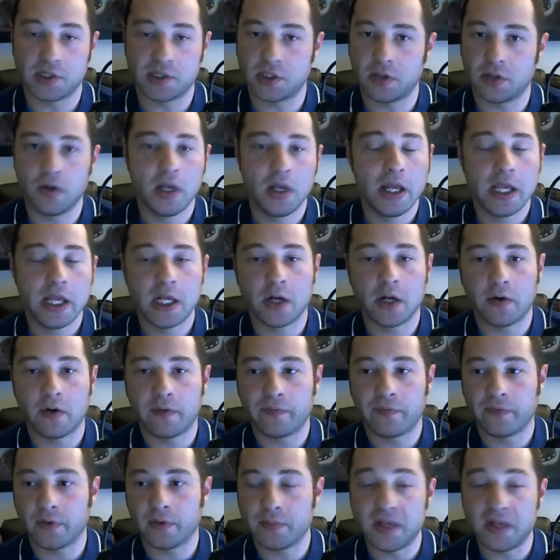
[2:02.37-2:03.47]
So, you know,
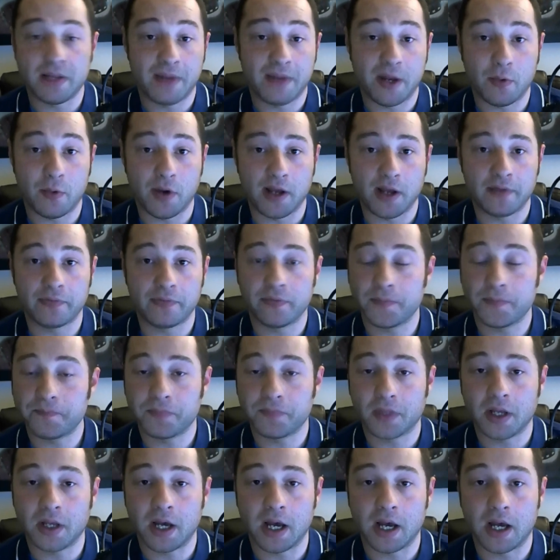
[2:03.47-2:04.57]
for me and my wife,
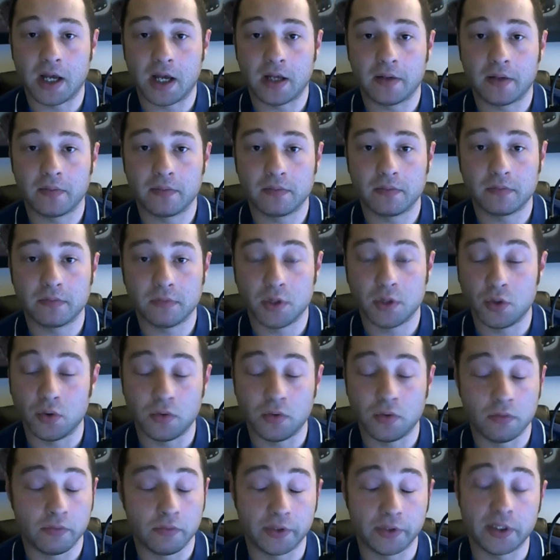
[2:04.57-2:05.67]
who
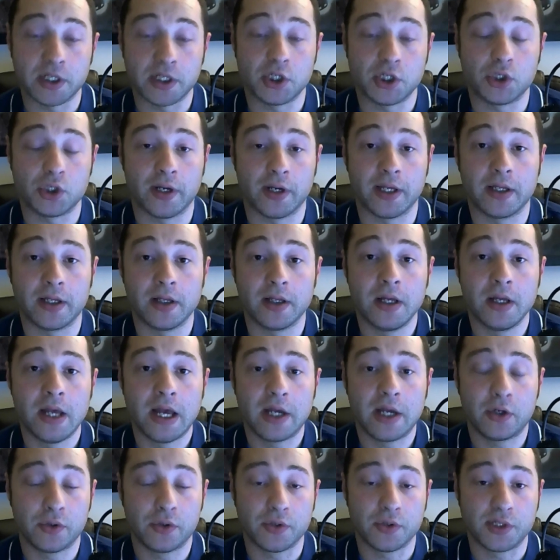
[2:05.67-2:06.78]
really enjoy it,
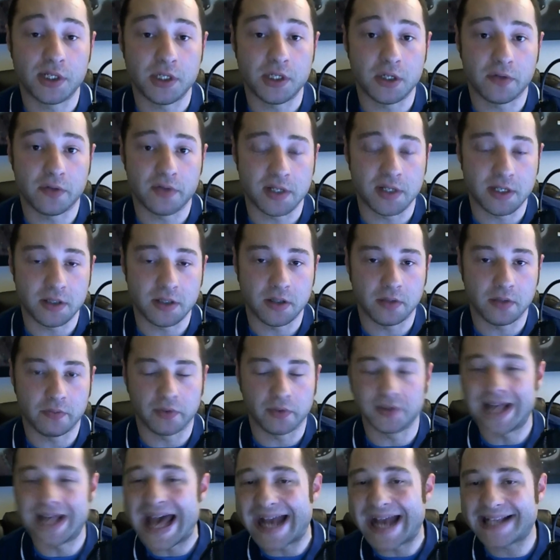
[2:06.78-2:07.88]
cruising, you know, the
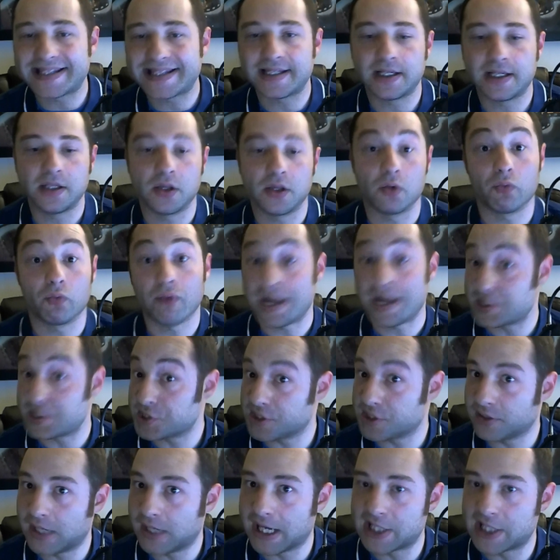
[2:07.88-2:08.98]
relaxing, the
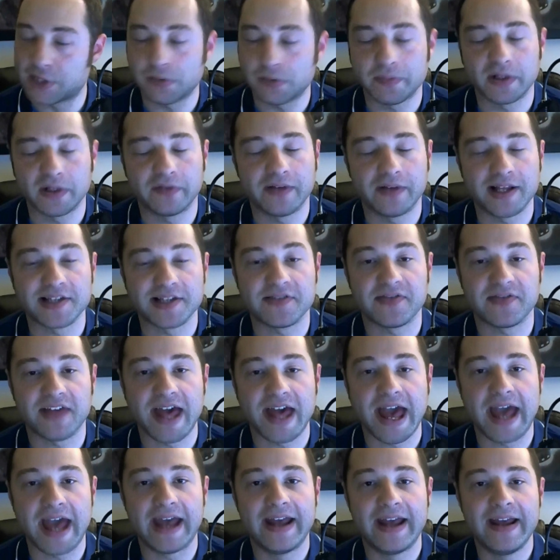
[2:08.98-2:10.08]
restaurants, we're big fans of
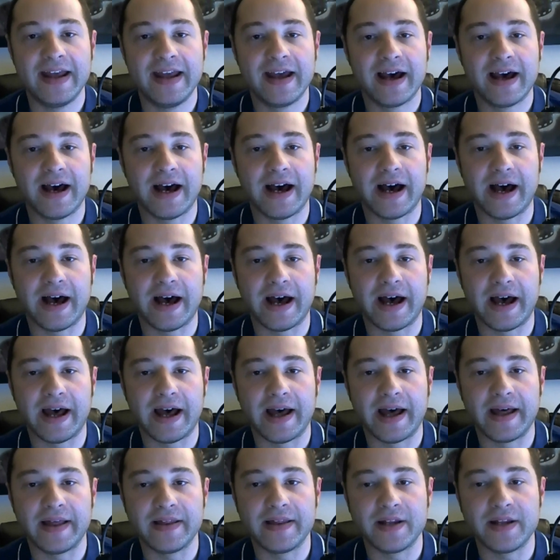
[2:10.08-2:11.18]
that.
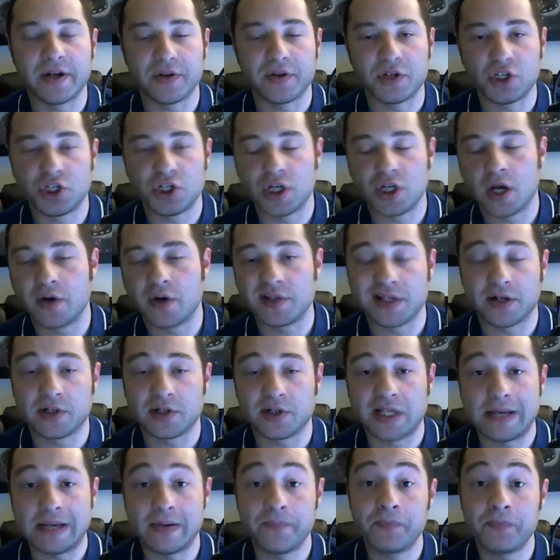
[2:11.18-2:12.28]
You know, the shows, the
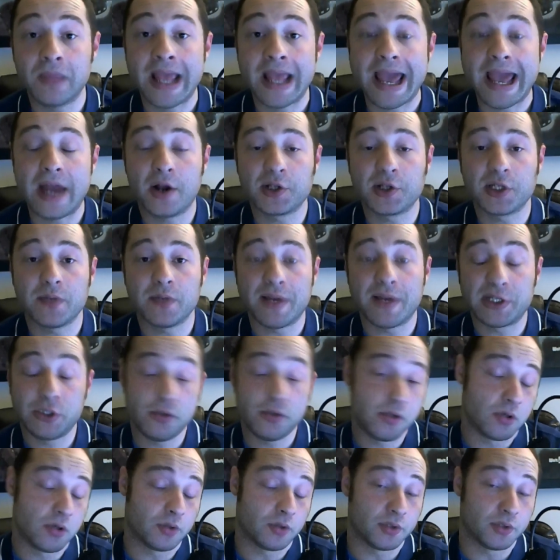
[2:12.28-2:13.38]
entertainment, and also my
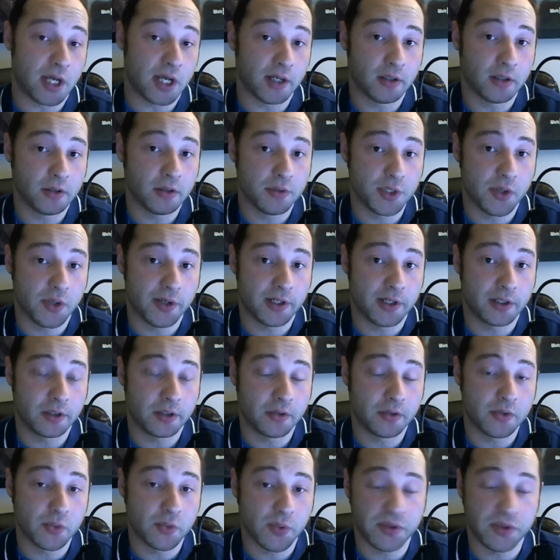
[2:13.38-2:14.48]
2-year-old daughter who's going on a
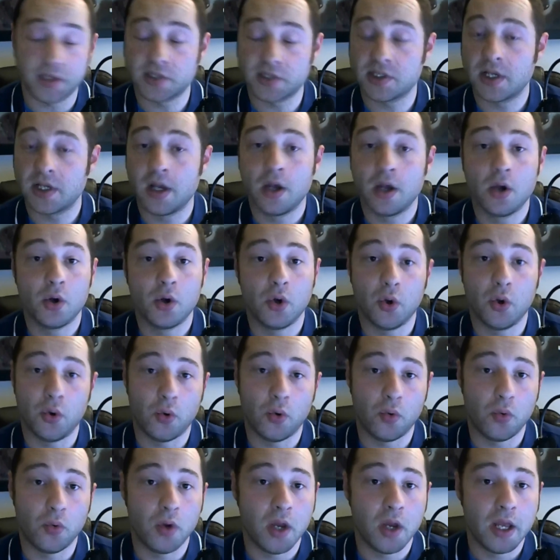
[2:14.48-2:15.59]
cruise with us,
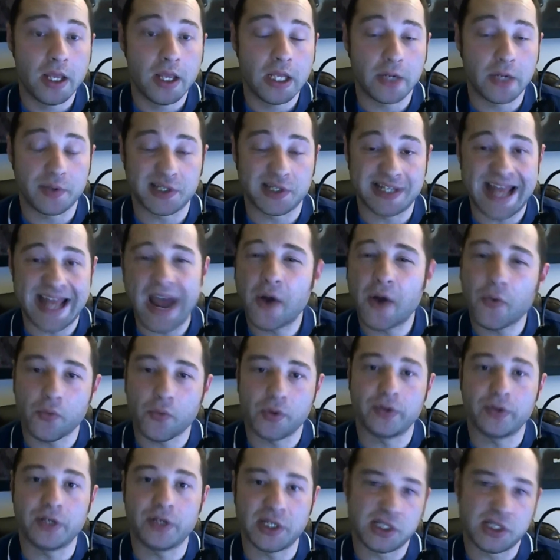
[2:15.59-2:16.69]
who, you know, is now
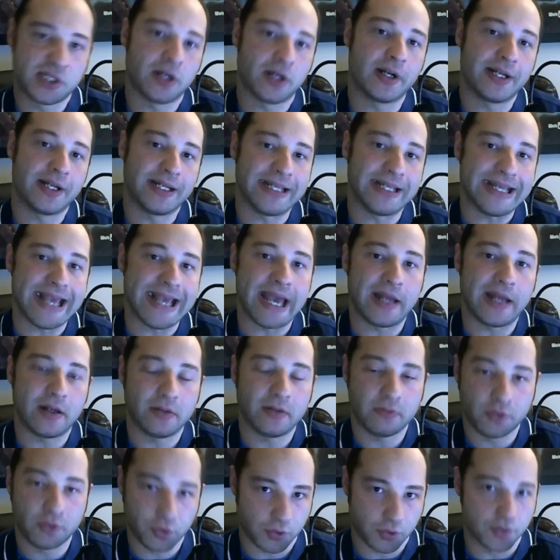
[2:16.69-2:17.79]
really starting to get
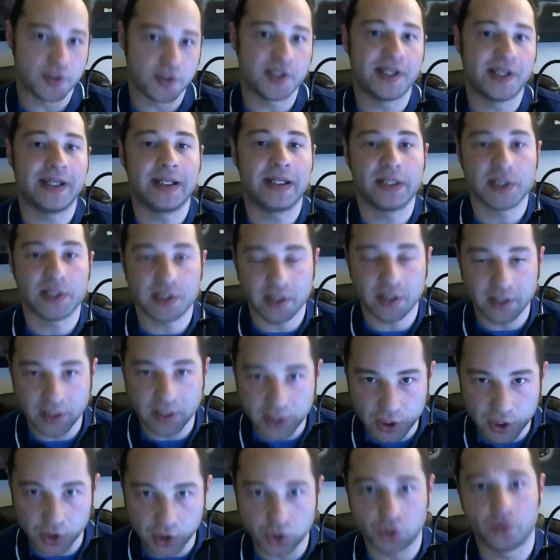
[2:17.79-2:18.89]
cruising and starting to
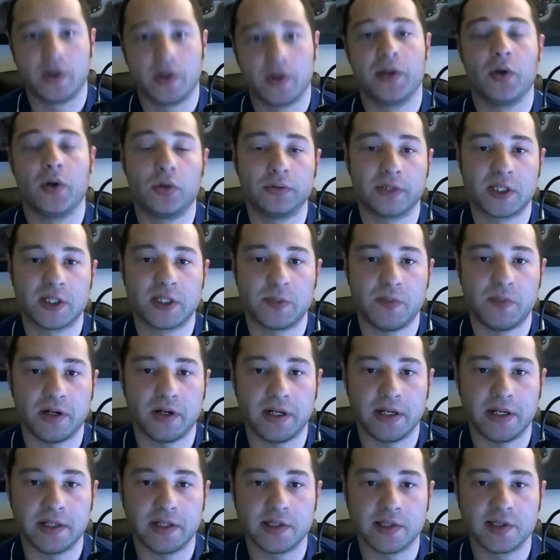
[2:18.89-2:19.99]
enjoy the whole
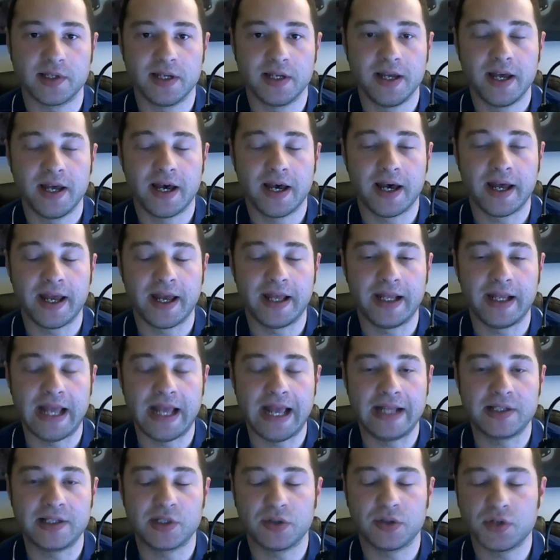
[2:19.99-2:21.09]
experience.
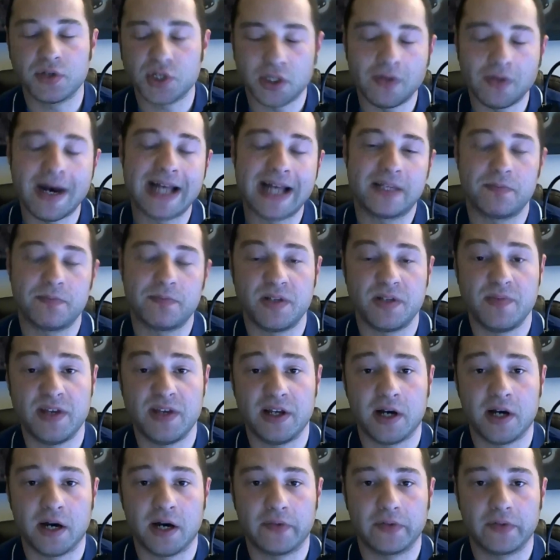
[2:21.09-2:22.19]
And so there's a lot to being
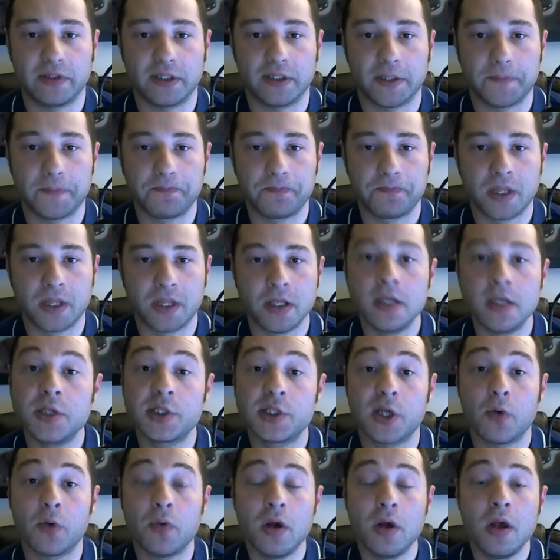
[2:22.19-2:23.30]
offered there.
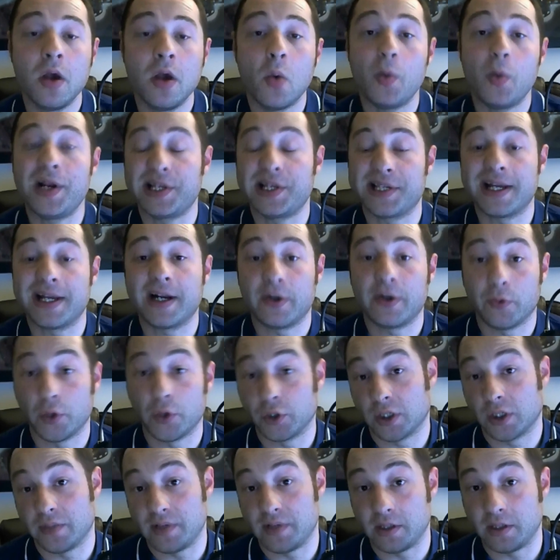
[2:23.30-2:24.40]
So we decided on a Royal
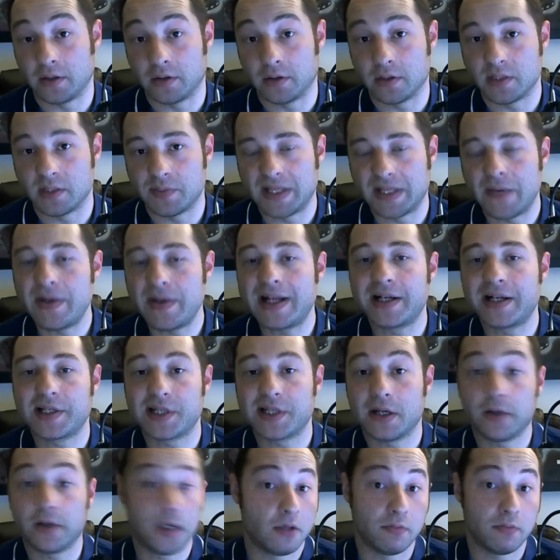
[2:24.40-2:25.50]
Caribbean cruise, but then we had to decide,
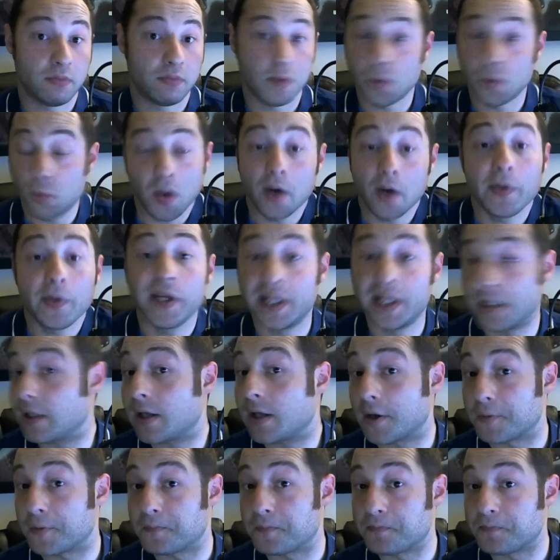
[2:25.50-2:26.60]
okay, well, where are we going to go?